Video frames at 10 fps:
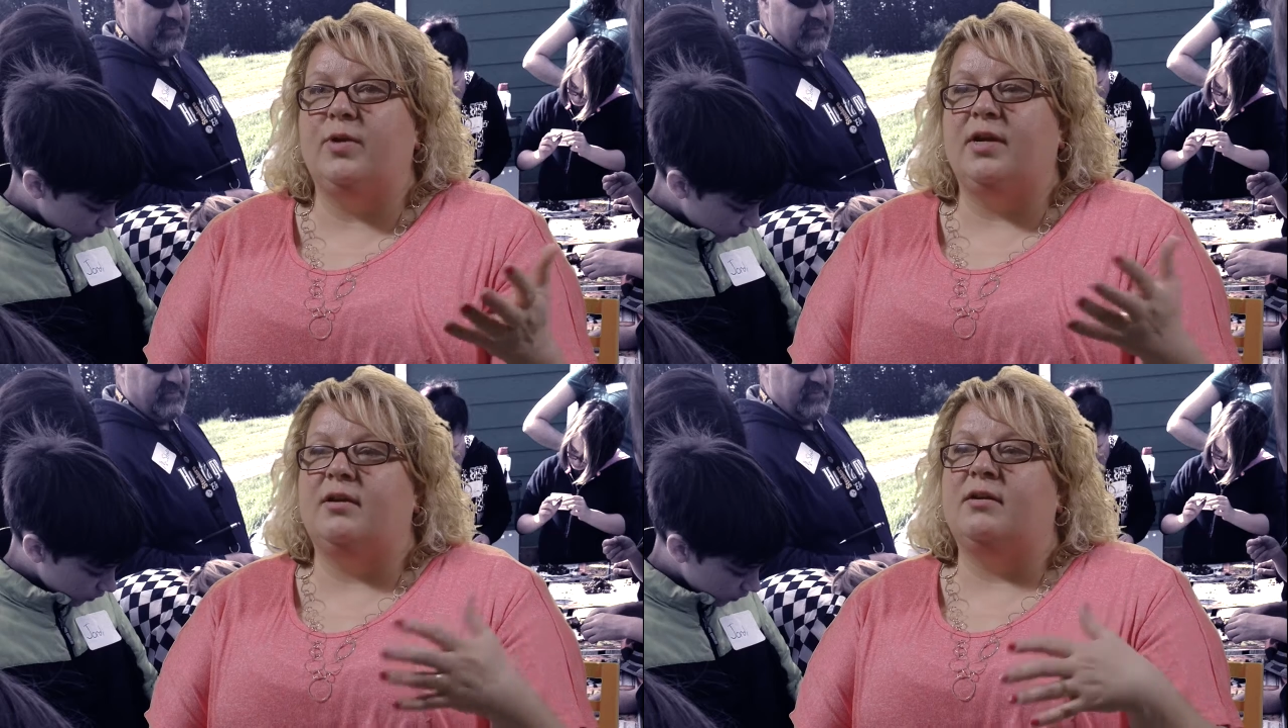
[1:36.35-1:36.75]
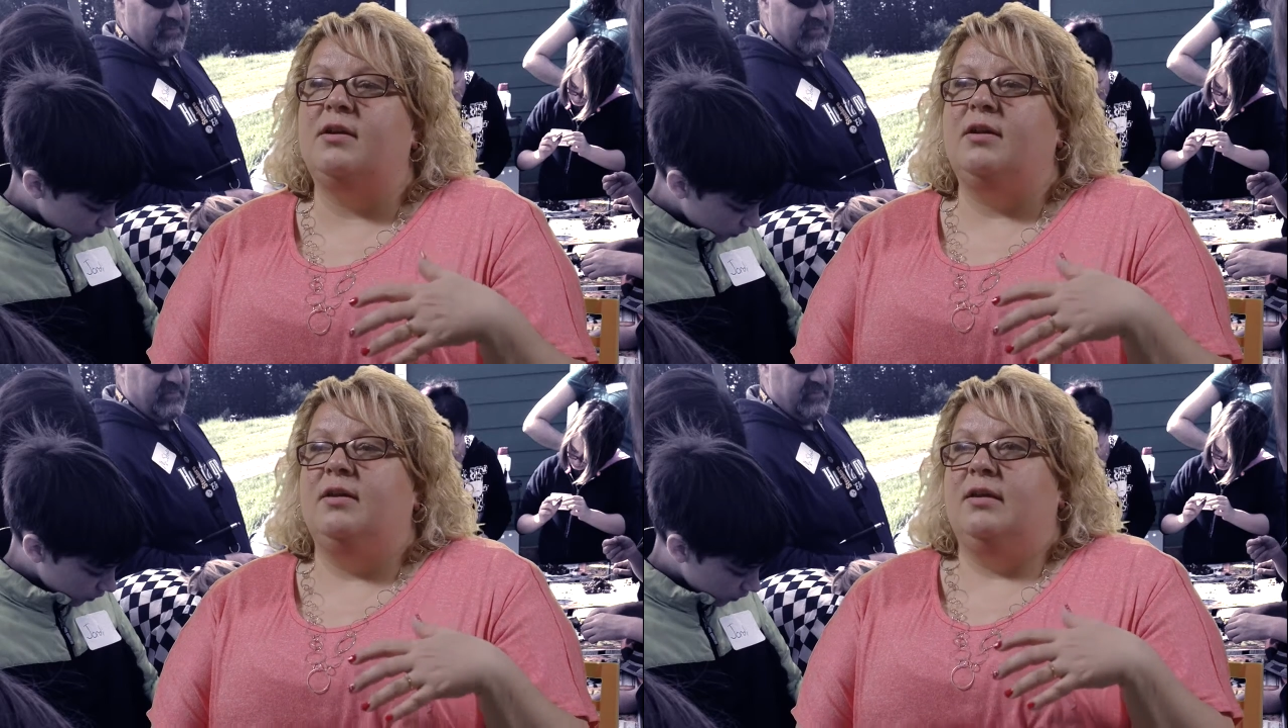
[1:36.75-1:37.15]

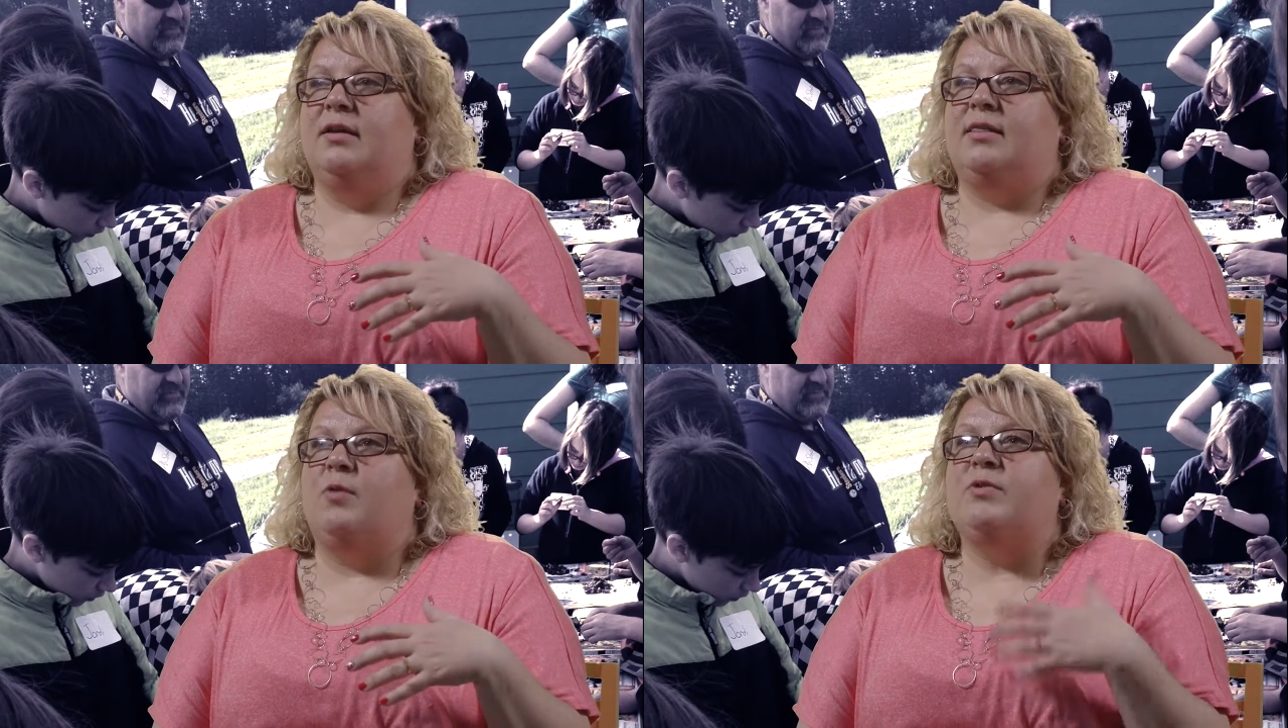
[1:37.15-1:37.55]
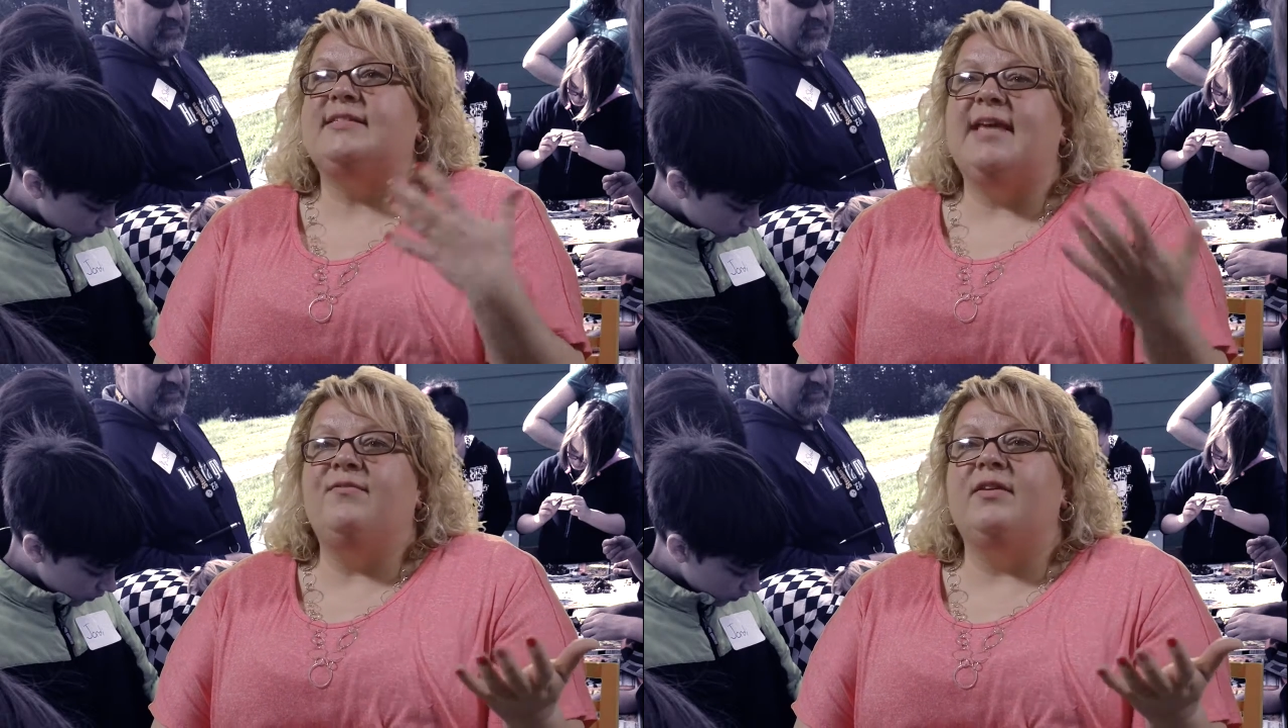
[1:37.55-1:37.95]
we're
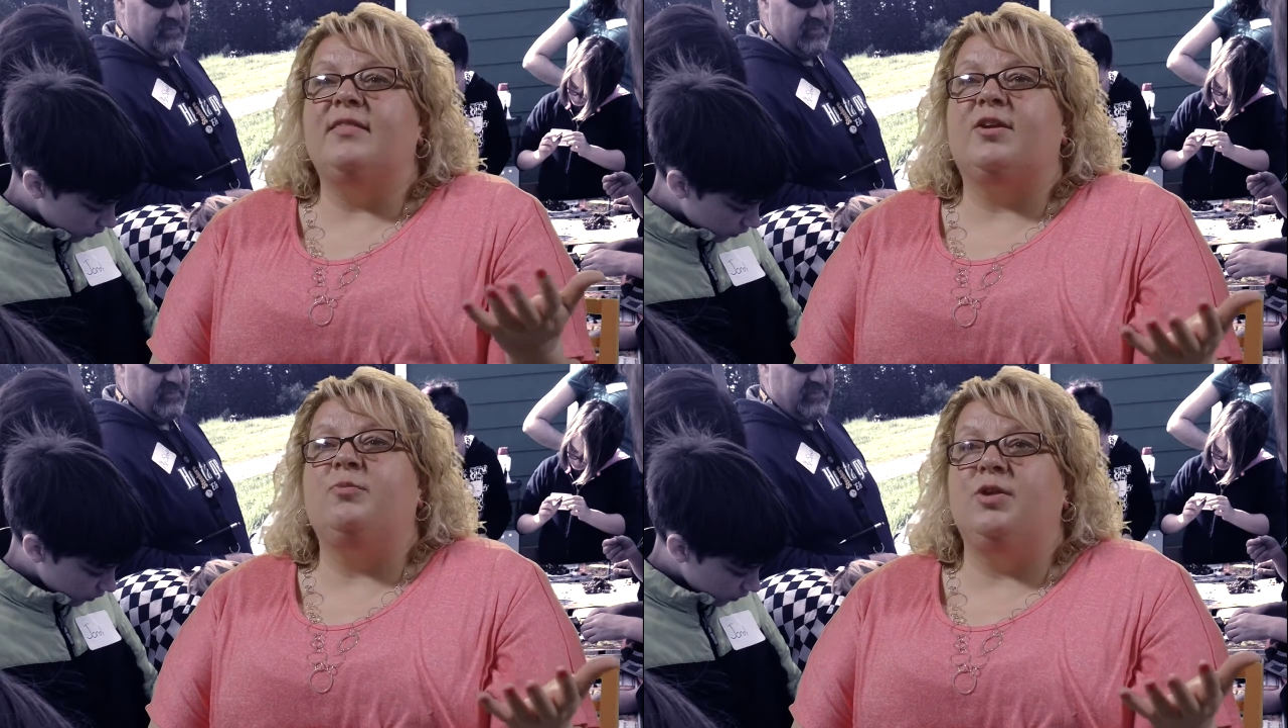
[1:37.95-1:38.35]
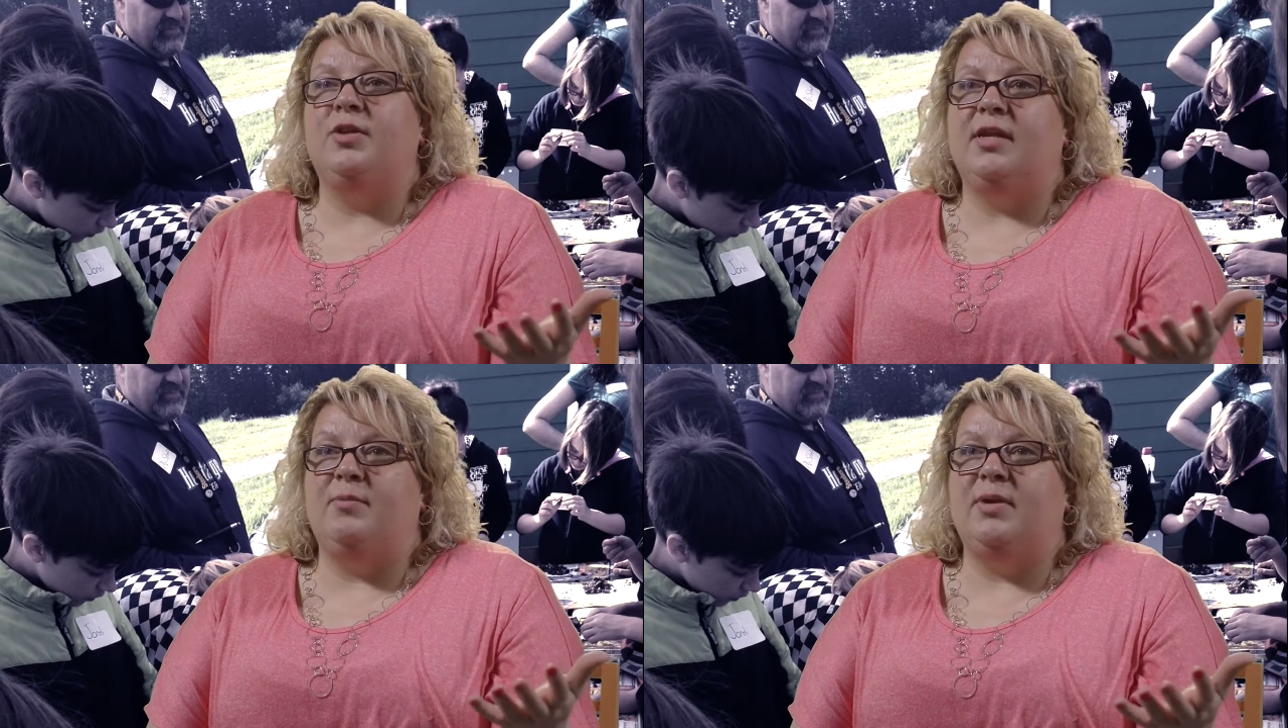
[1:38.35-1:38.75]
saving the
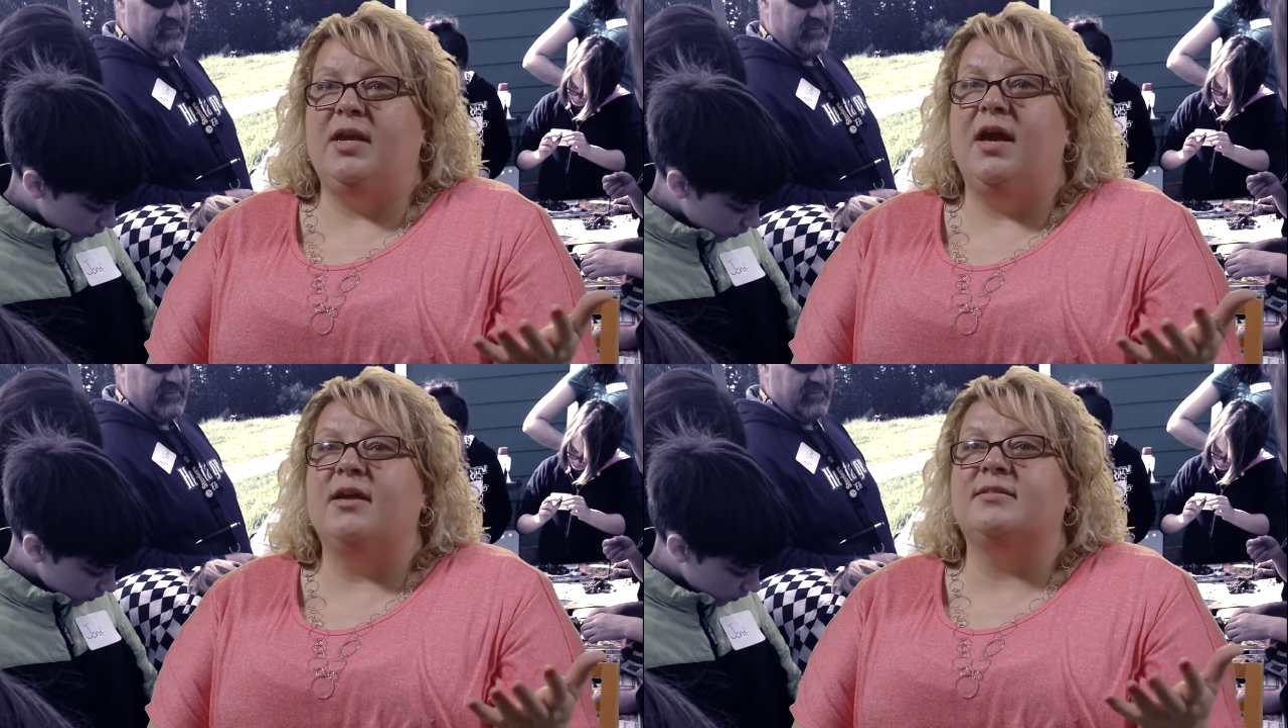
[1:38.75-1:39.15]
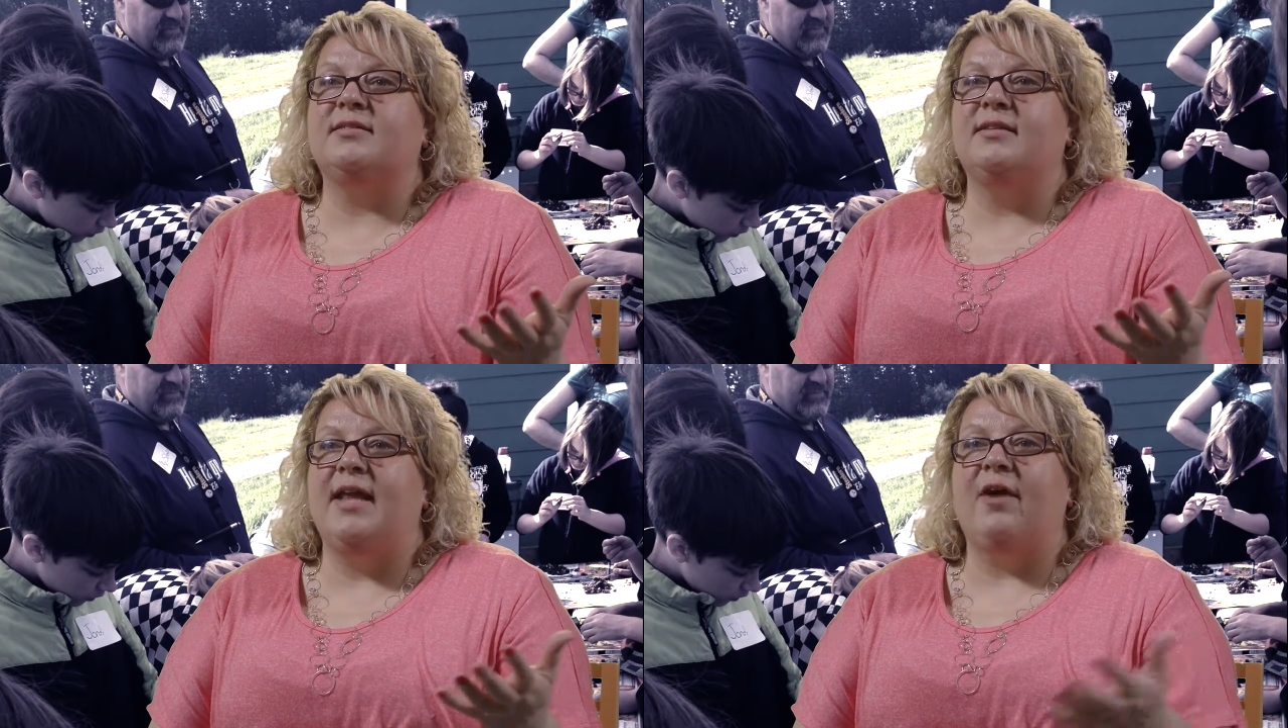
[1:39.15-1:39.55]
community because